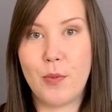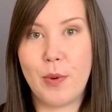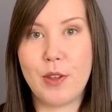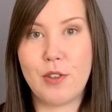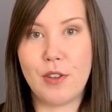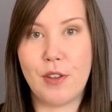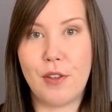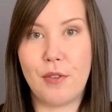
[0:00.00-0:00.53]

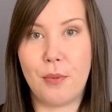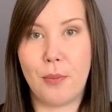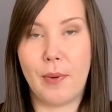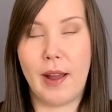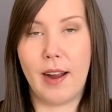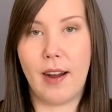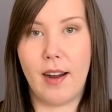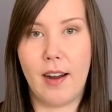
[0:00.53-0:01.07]
which is
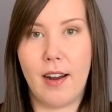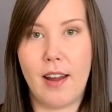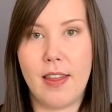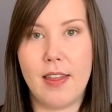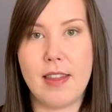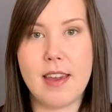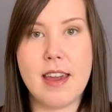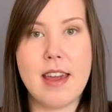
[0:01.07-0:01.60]

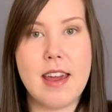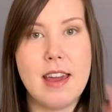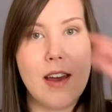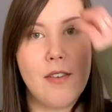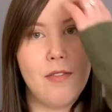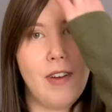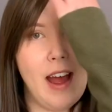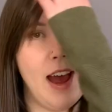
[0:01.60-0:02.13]
where the
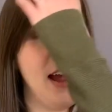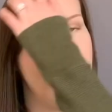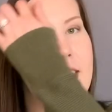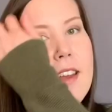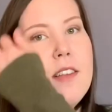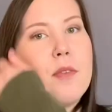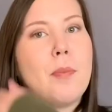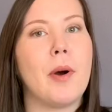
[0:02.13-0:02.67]
van
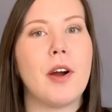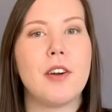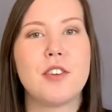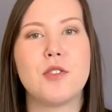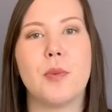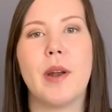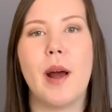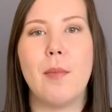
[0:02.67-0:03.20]
is
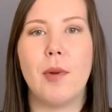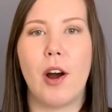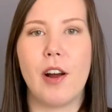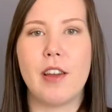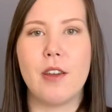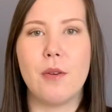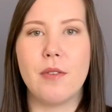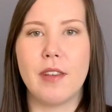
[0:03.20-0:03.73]
parked when I'm
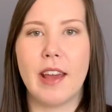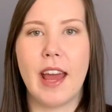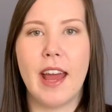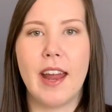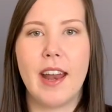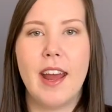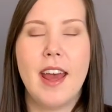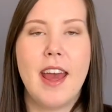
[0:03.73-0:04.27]
not using it.